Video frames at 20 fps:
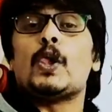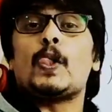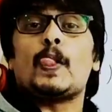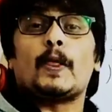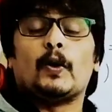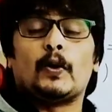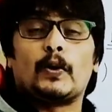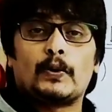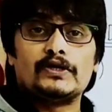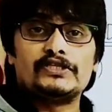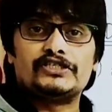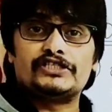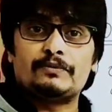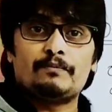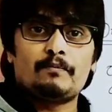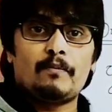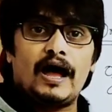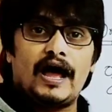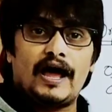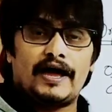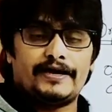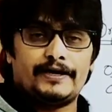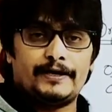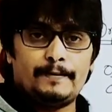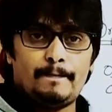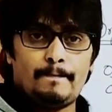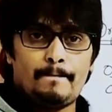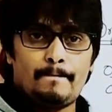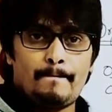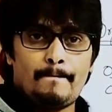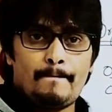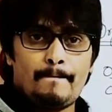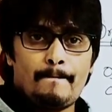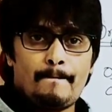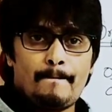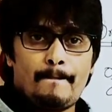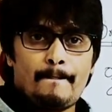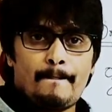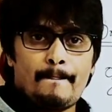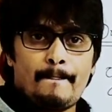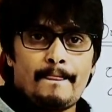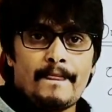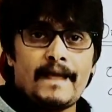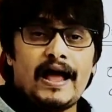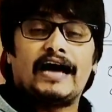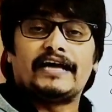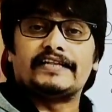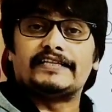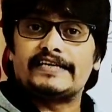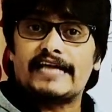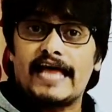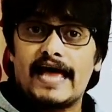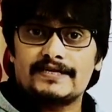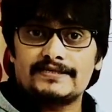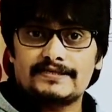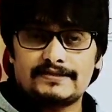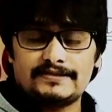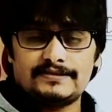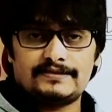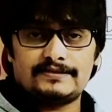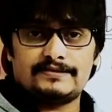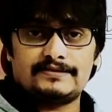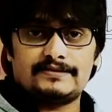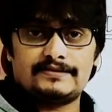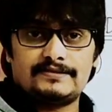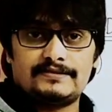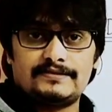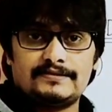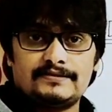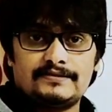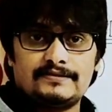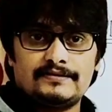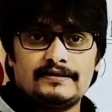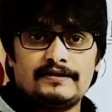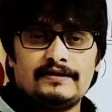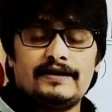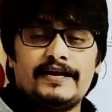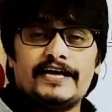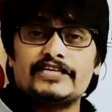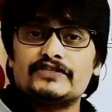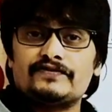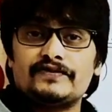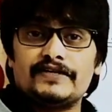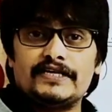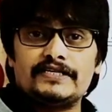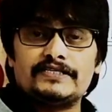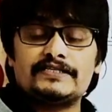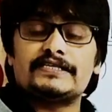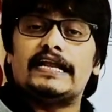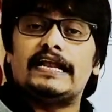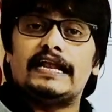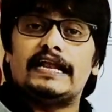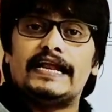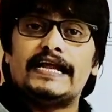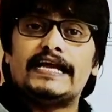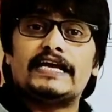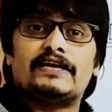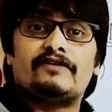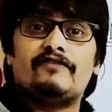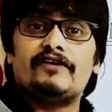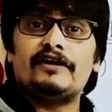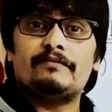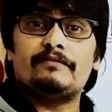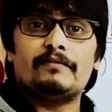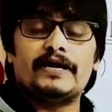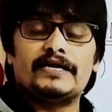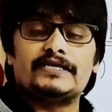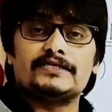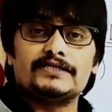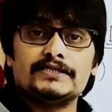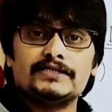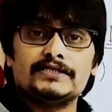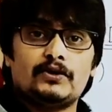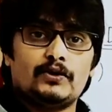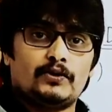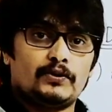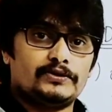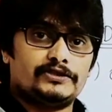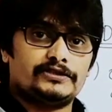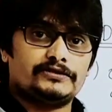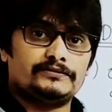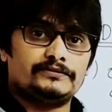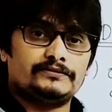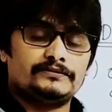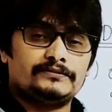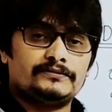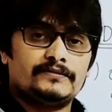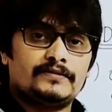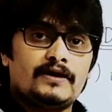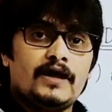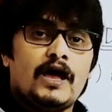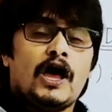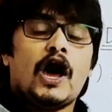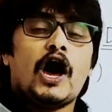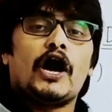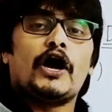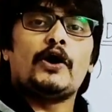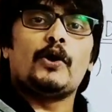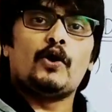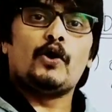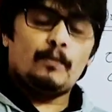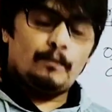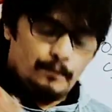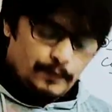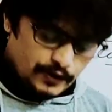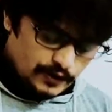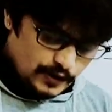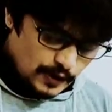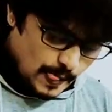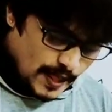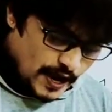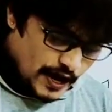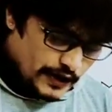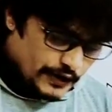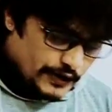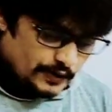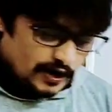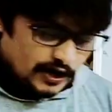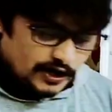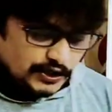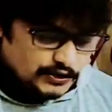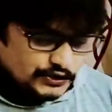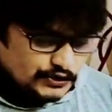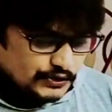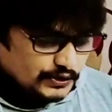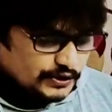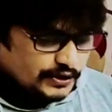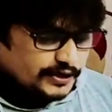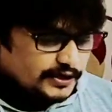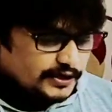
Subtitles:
corrosion by other gases. Next one is liquid metal corrosion. I hope you understood